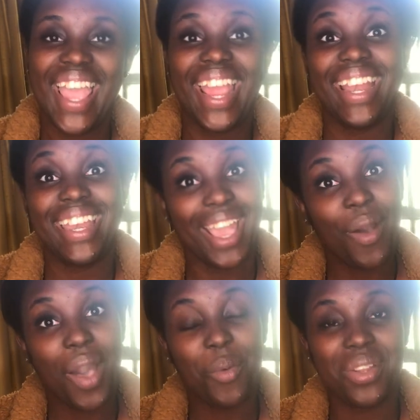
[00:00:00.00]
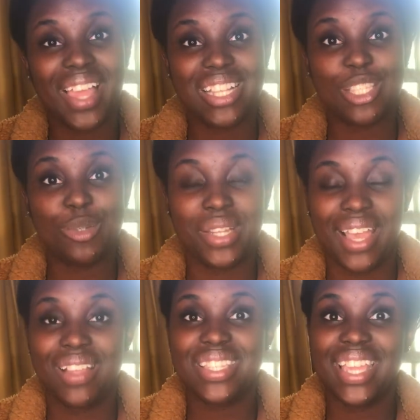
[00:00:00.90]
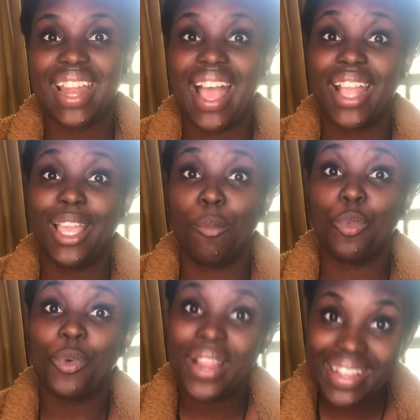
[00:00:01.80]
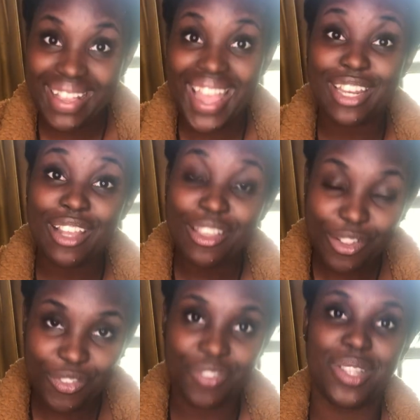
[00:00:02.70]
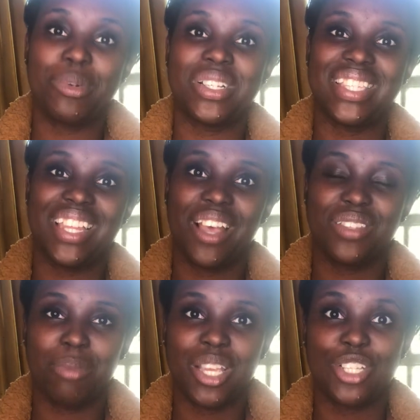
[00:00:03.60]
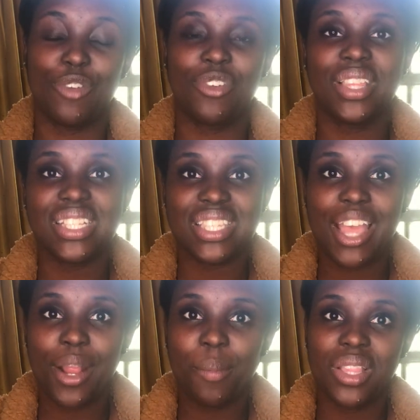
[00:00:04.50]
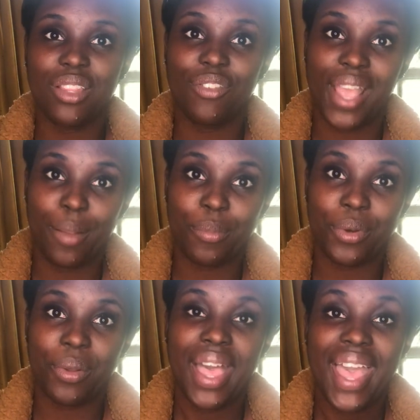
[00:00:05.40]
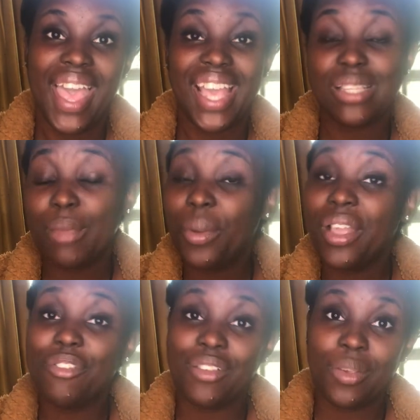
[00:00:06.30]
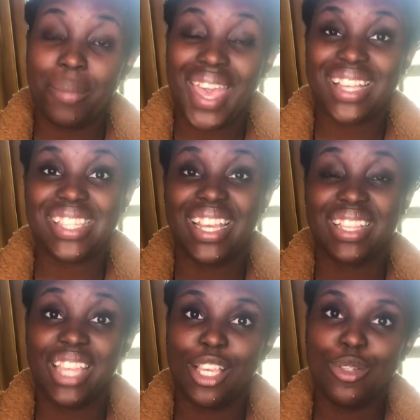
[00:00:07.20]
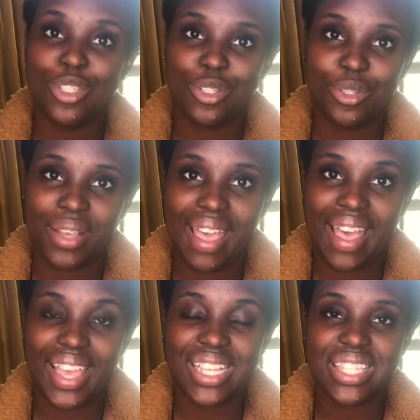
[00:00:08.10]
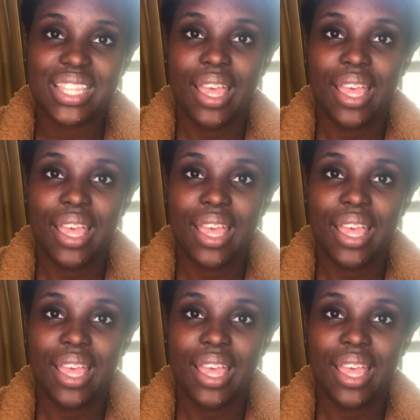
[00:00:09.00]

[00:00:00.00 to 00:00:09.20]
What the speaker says: And now I would like to announce that I am running another 50% off special for the entire month of April as my way of giving back, saying thank you to you guys.